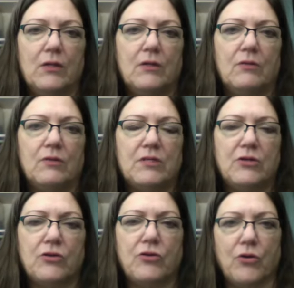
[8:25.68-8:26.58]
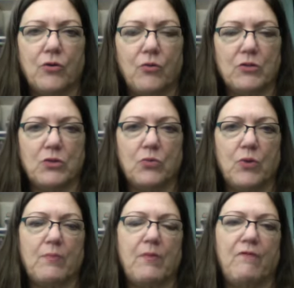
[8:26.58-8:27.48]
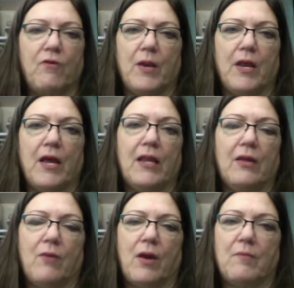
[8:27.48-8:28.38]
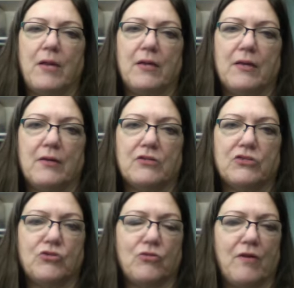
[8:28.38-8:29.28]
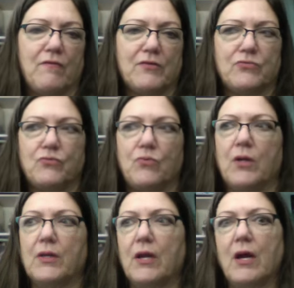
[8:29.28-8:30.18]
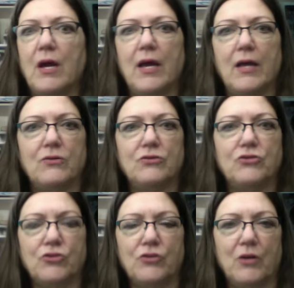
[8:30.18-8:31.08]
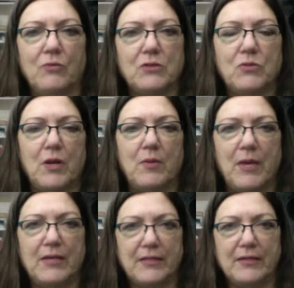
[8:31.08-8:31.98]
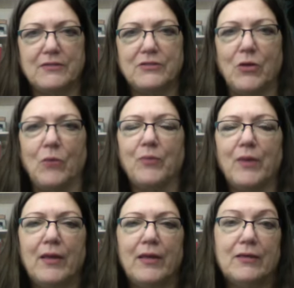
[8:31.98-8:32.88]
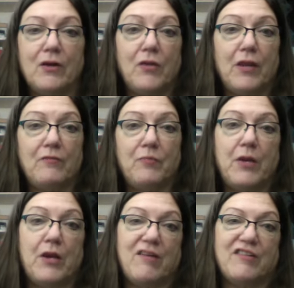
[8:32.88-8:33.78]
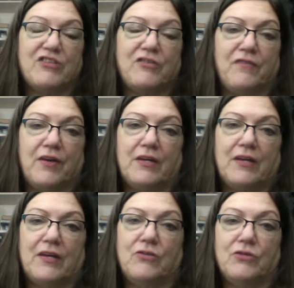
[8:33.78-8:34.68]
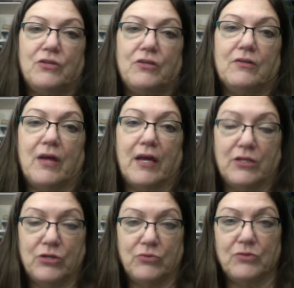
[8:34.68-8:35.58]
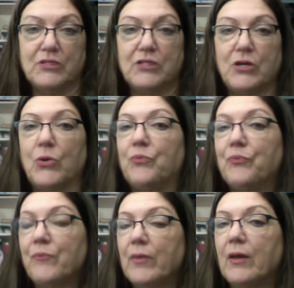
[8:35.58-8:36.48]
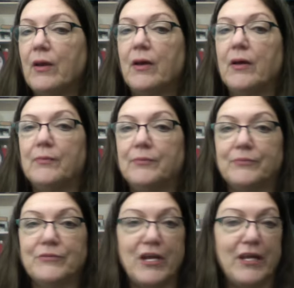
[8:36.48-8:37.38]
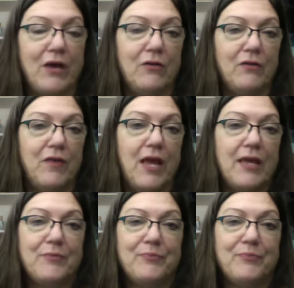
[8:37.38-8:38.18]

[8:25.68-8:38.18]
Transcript: wasn't her current, was the week before, but I highly recommend it. It's a story of this one guy whose journey was quite amazing. So called The Left Brain Artist. You can find it on iTunes. So check it out if you like.